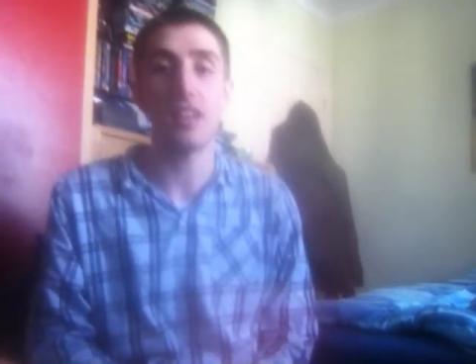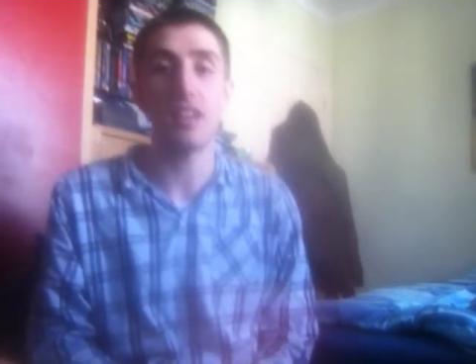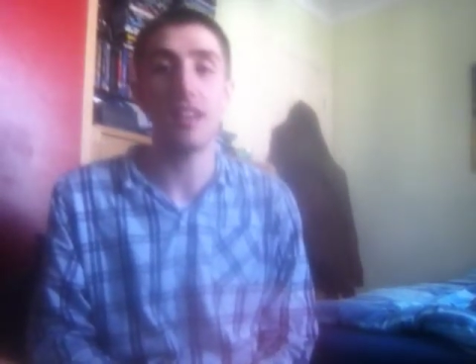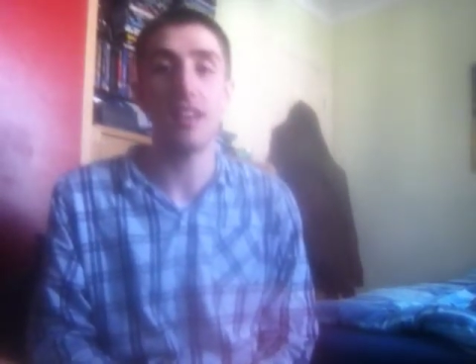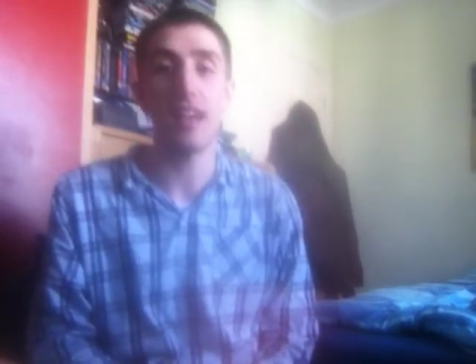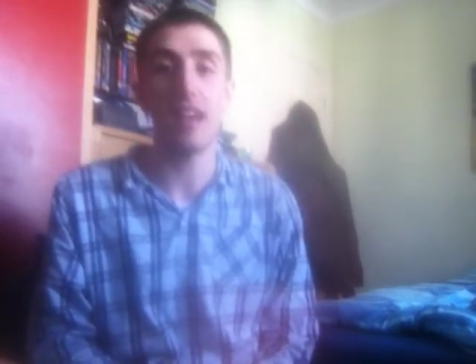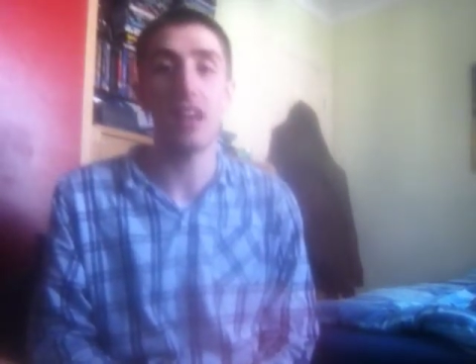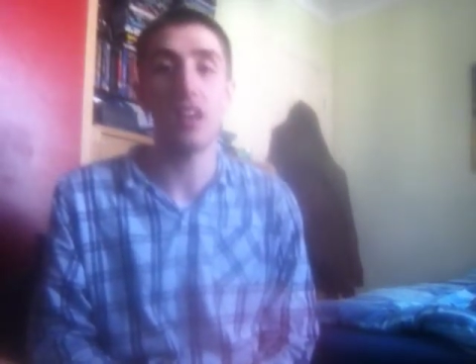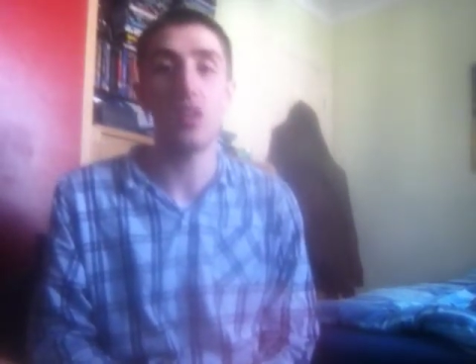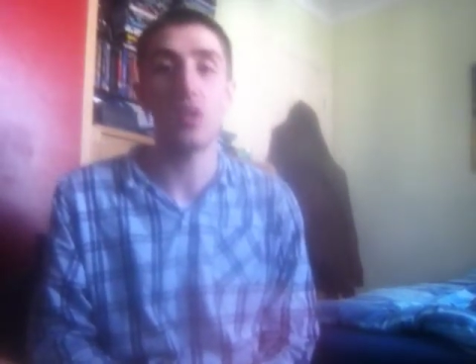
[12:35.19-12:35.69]

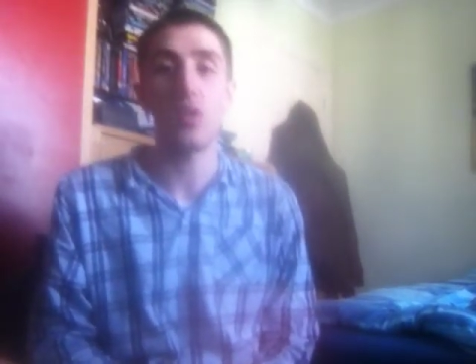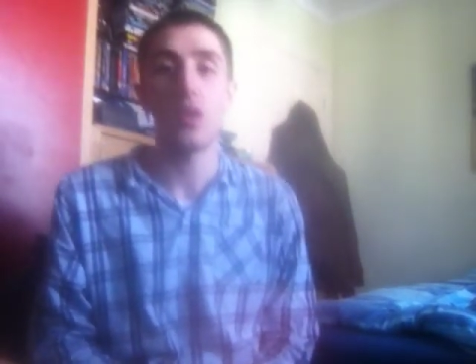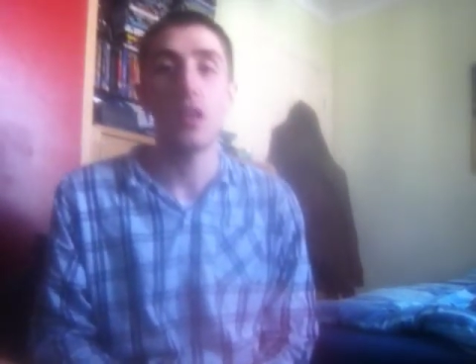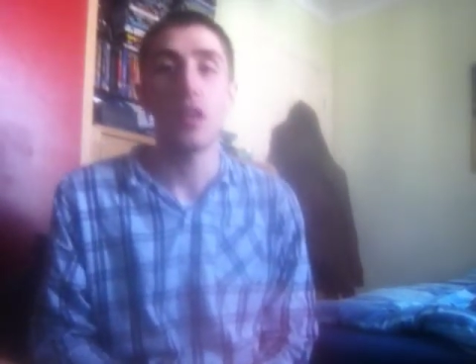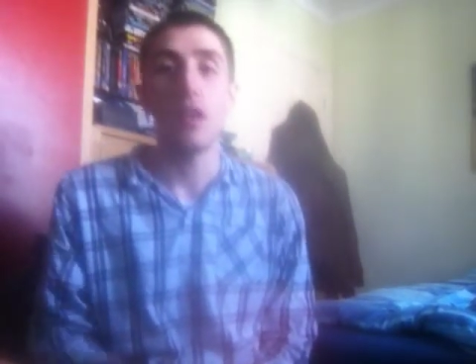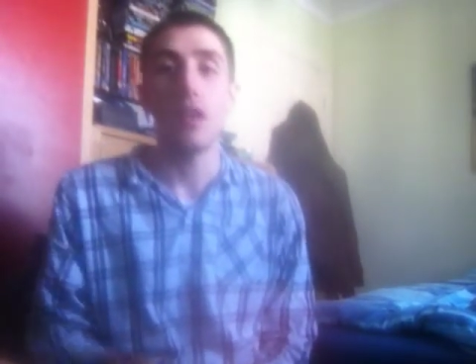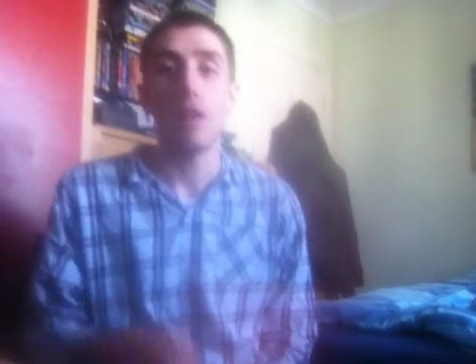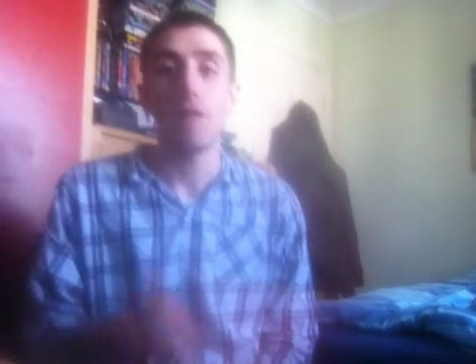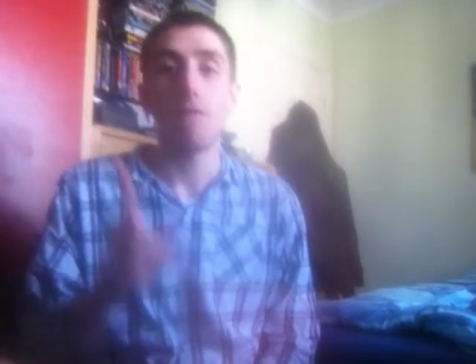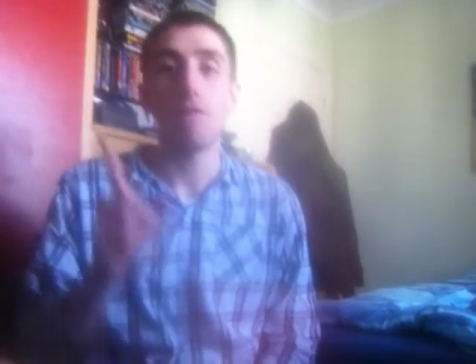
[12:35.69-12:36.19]
Now,
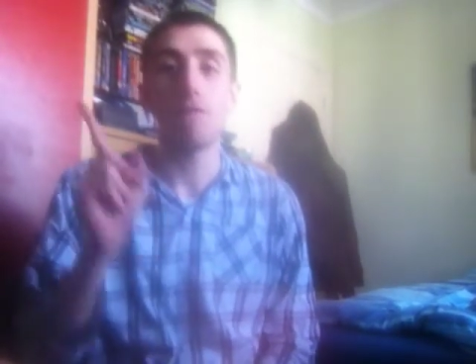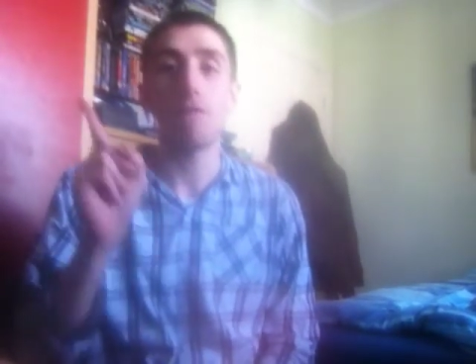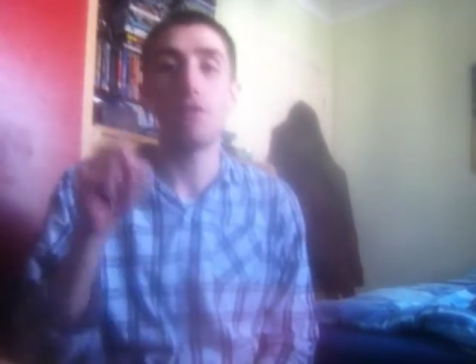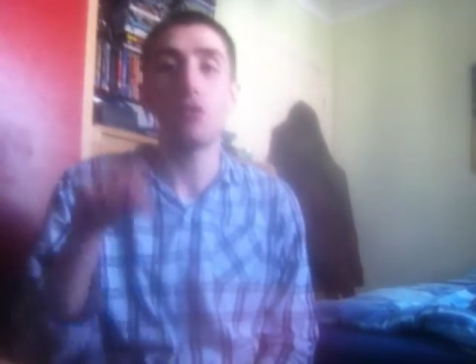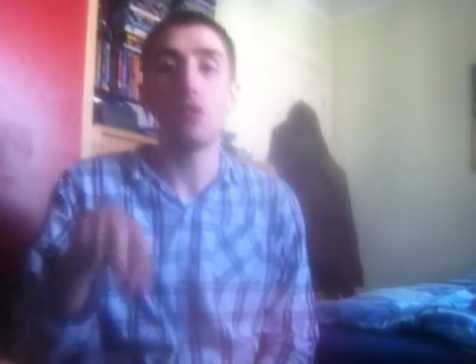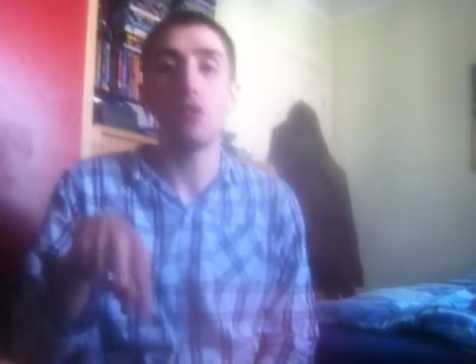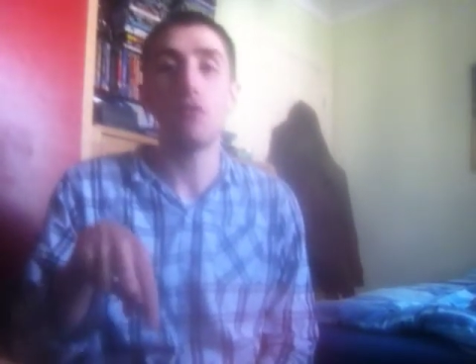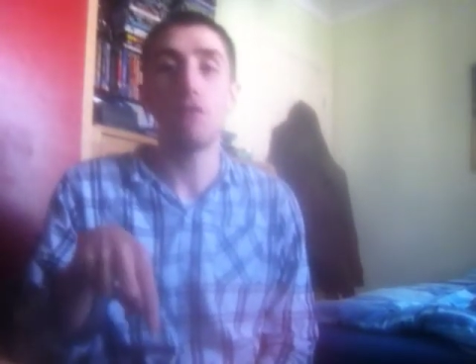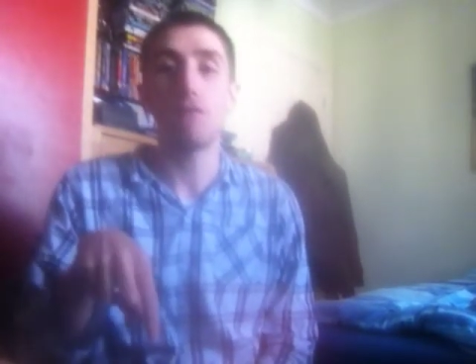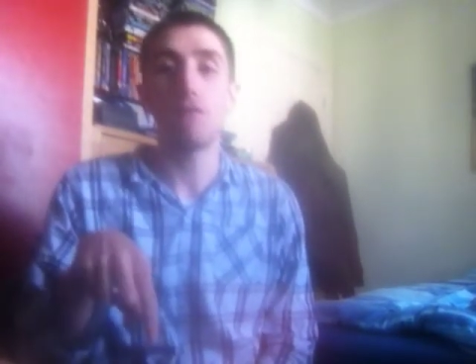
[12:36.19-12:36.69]

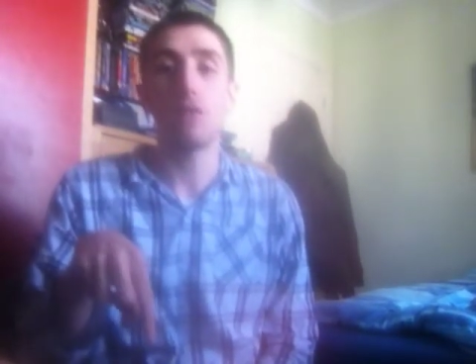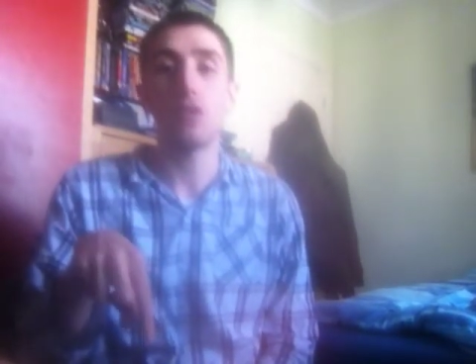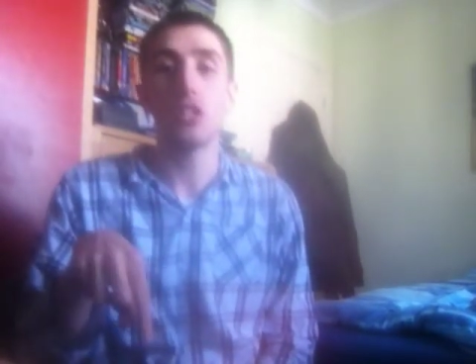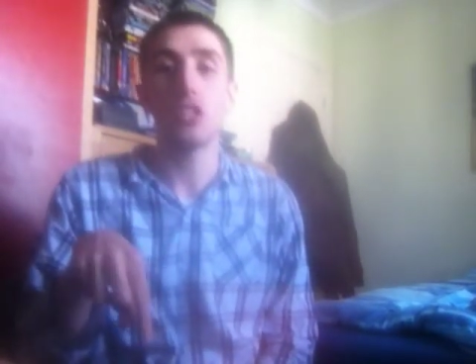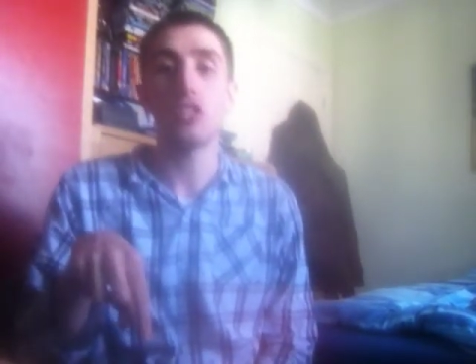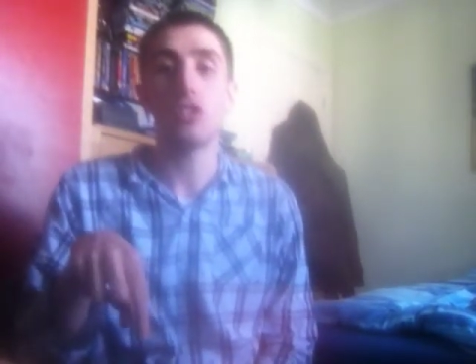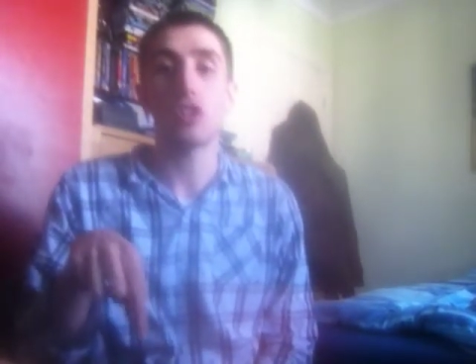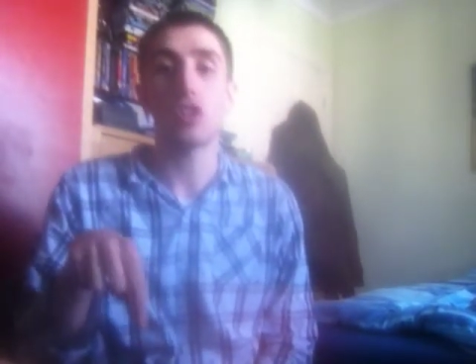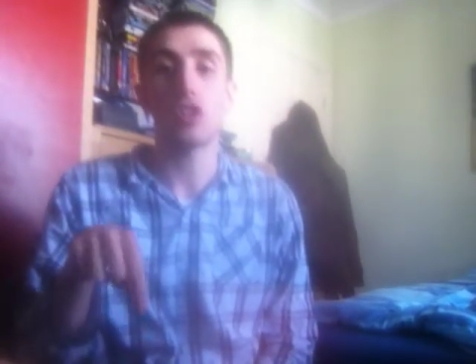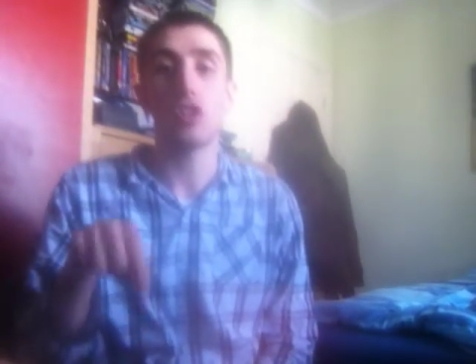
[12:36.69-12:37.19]
feel
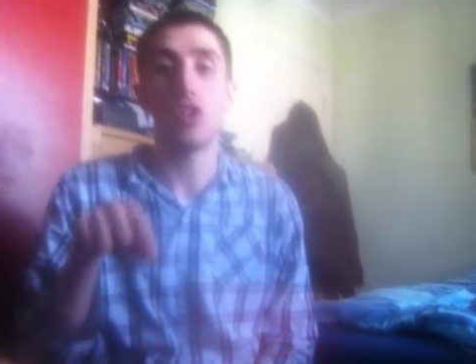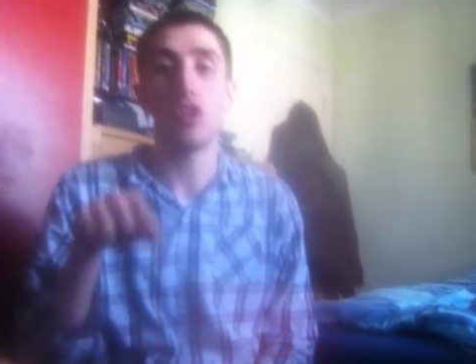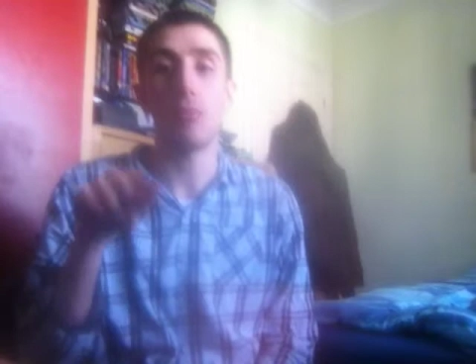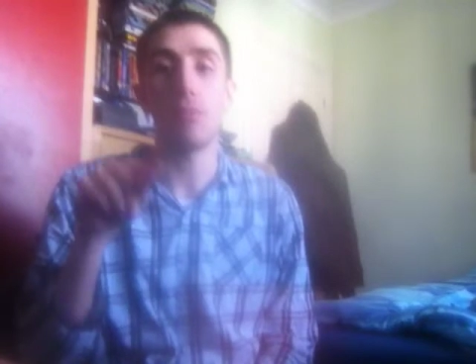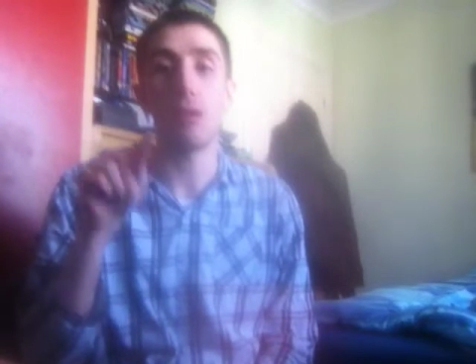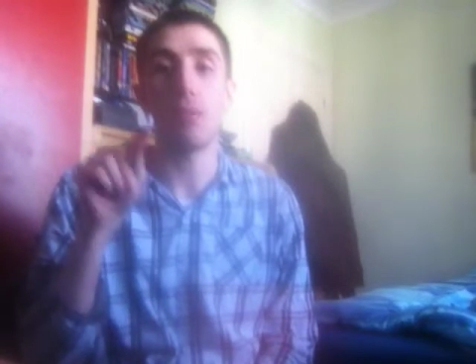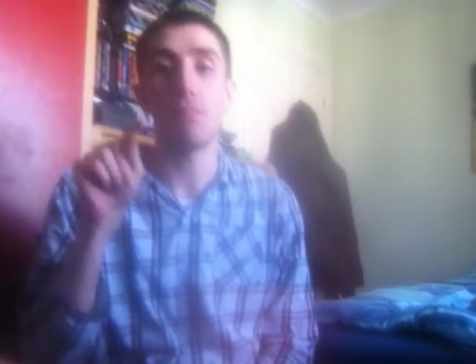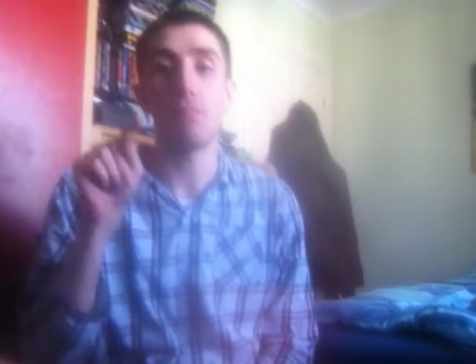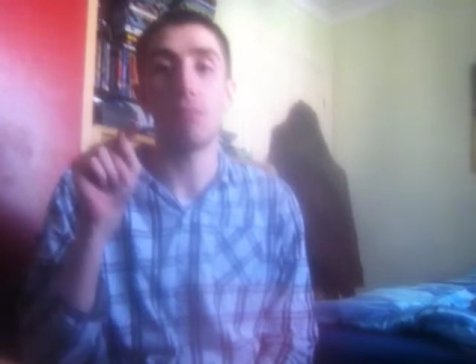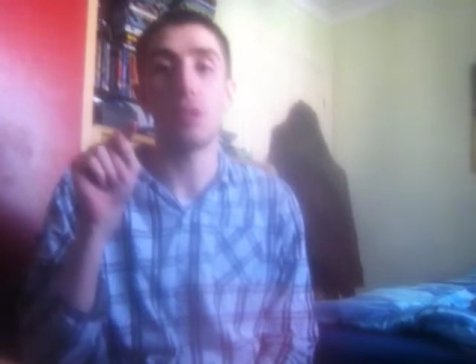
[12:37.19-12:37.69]
free to
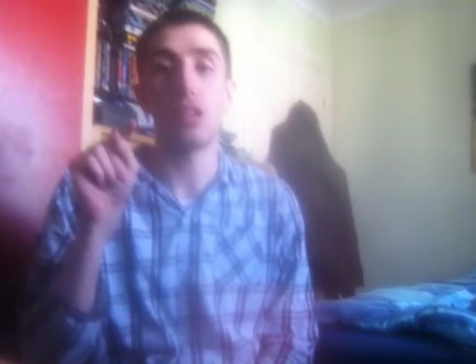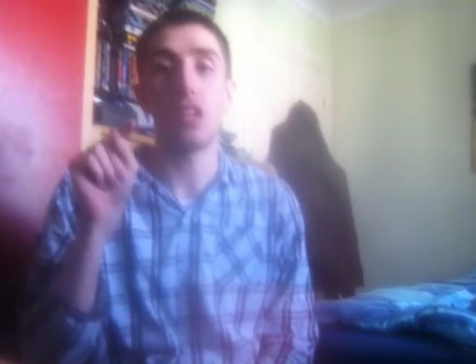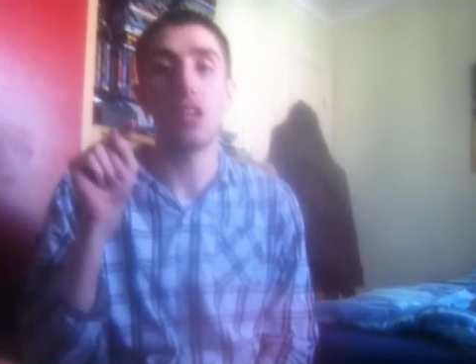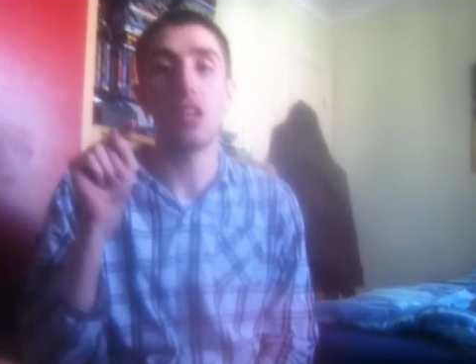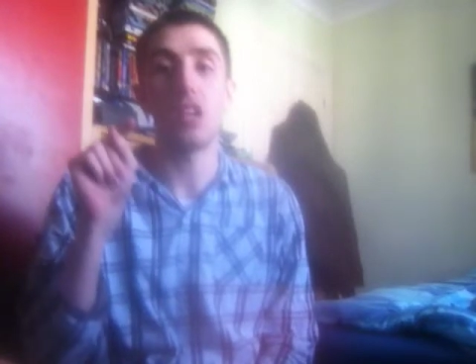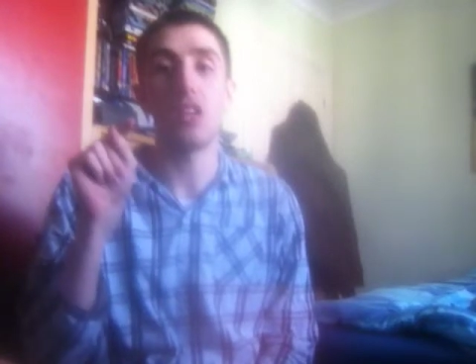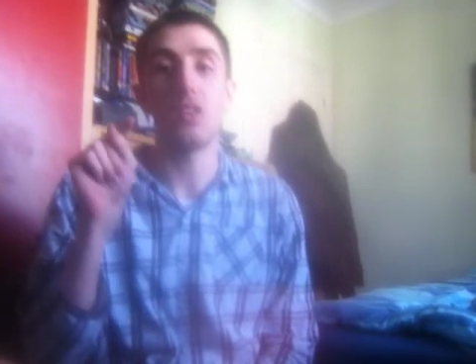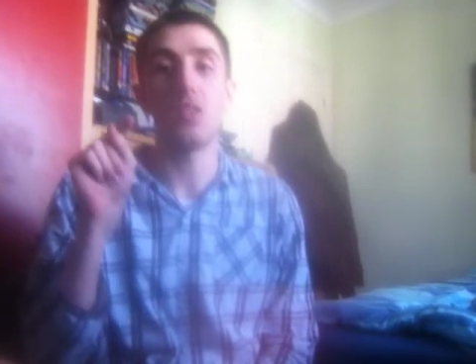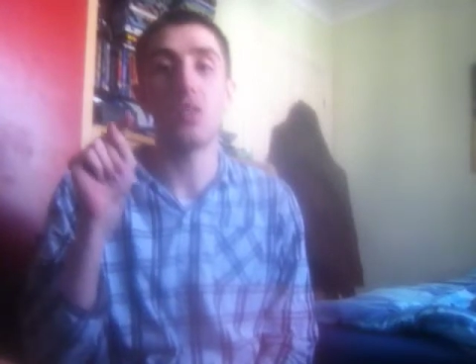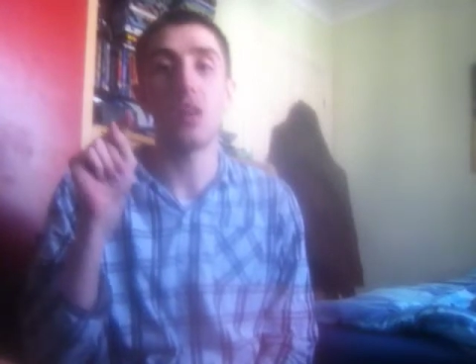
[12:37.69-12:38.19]
comment
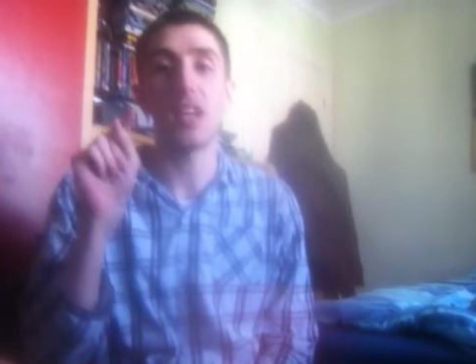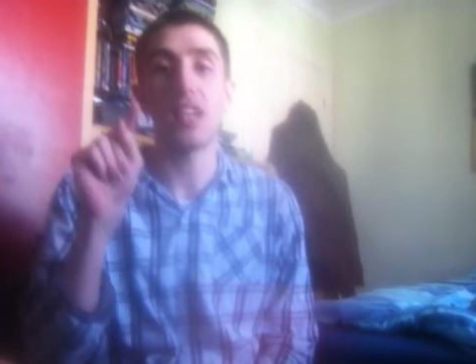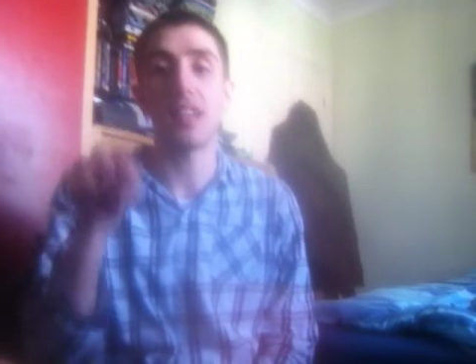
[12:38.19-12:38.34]
below